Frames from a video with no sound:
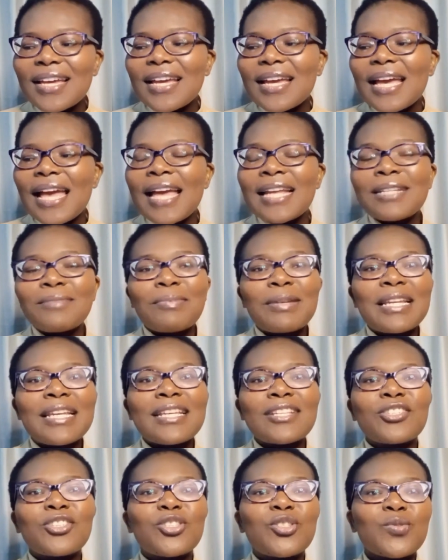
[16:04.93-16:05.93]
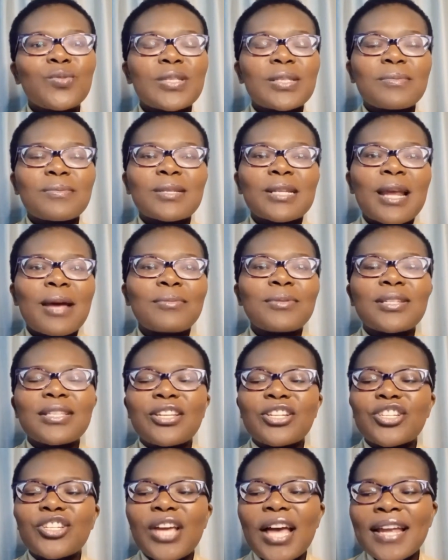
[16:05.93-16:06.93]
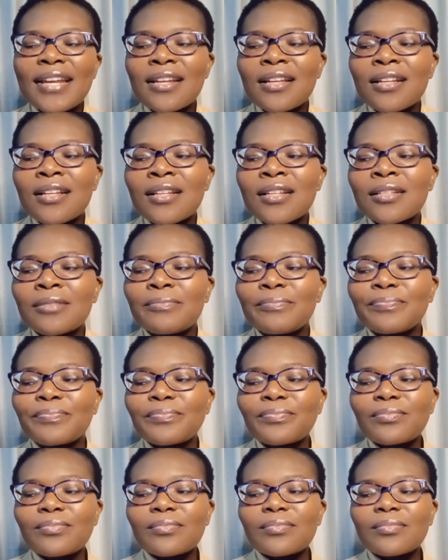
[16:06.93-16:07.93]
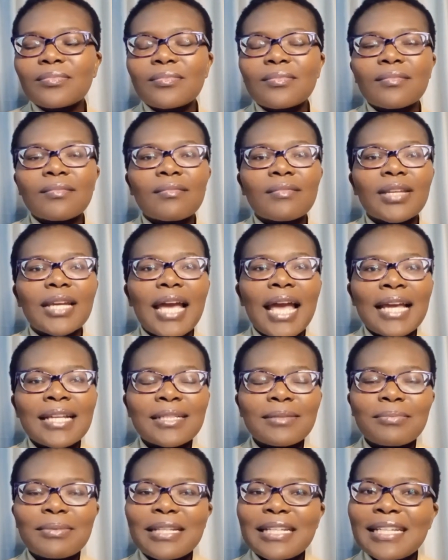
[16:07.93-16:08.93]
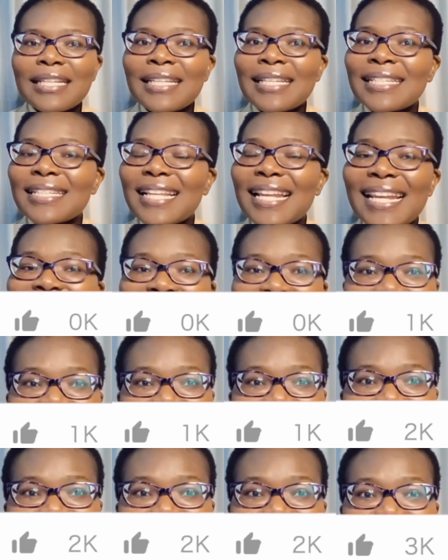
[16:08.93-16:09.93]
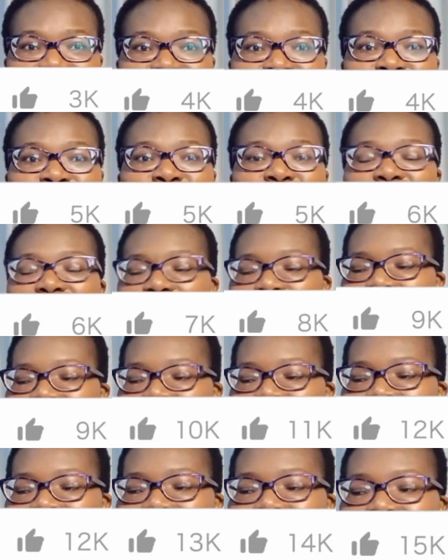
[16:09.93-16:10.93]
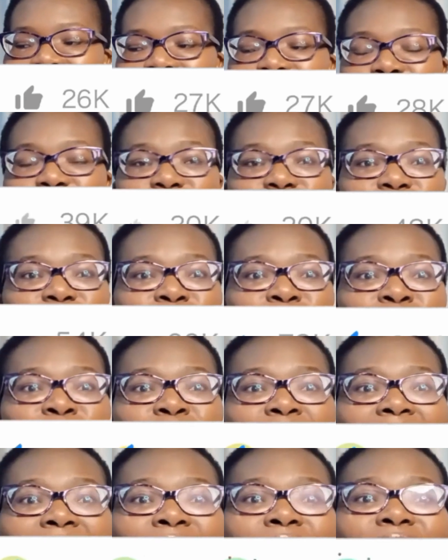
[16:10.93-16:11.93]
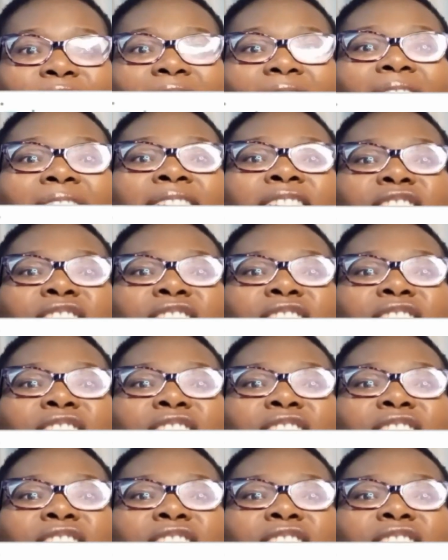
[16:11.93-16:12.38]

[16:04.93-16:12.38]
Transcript: And please do subscribe to the channel, and please like the video, comment if you do have any